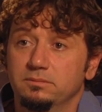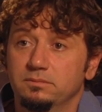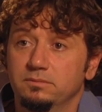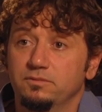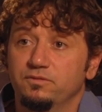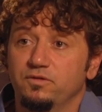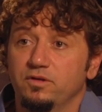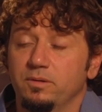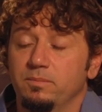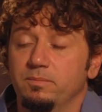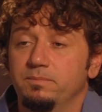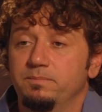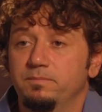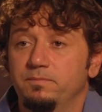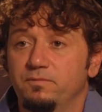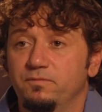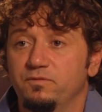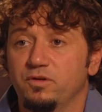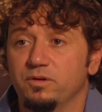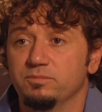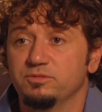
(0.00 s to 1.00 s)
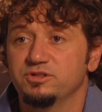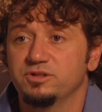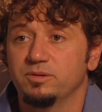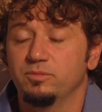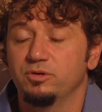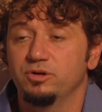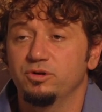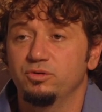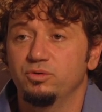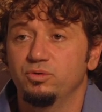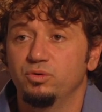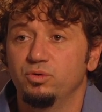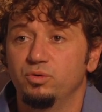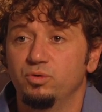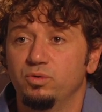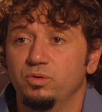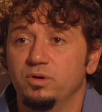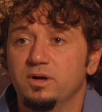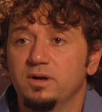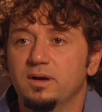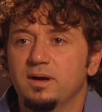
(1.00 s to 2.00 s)
from someone
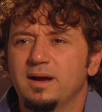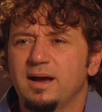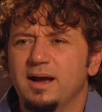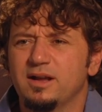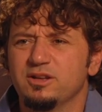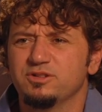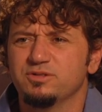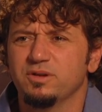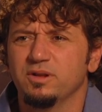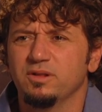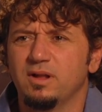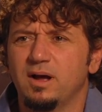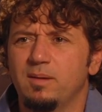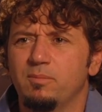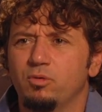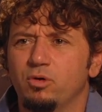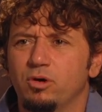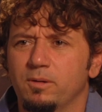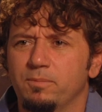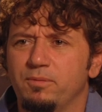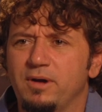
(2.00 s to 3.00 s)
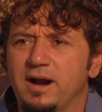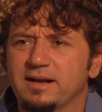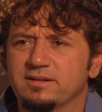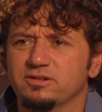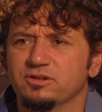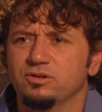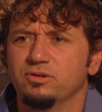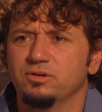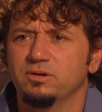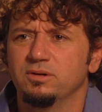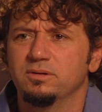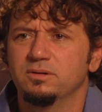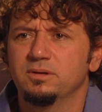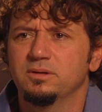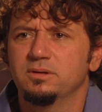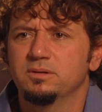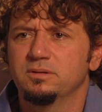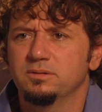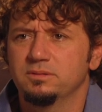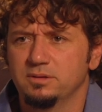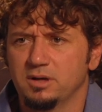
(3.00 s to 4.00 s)
who has a lot more practical
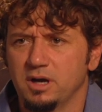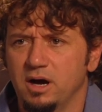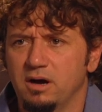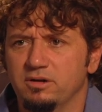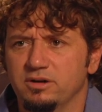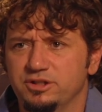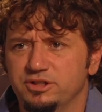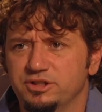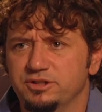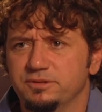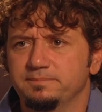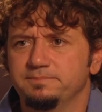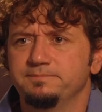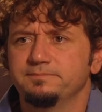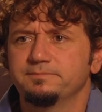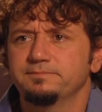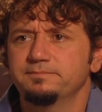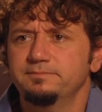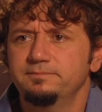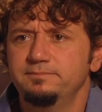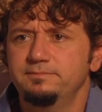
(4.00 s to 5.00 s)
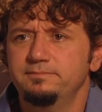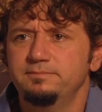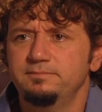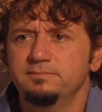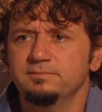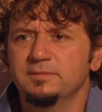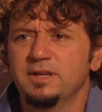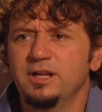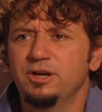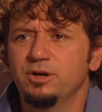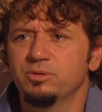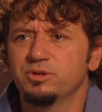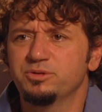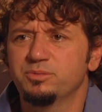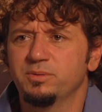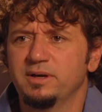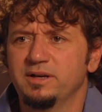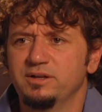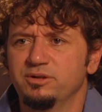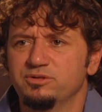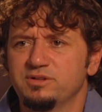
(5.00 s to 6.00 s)
knowledge and know which
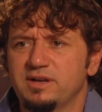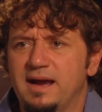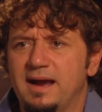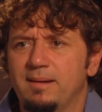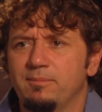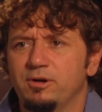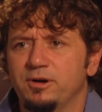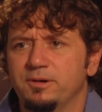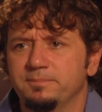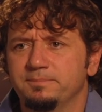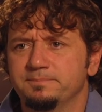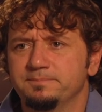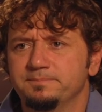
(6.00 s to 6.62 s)
way to use a hammer.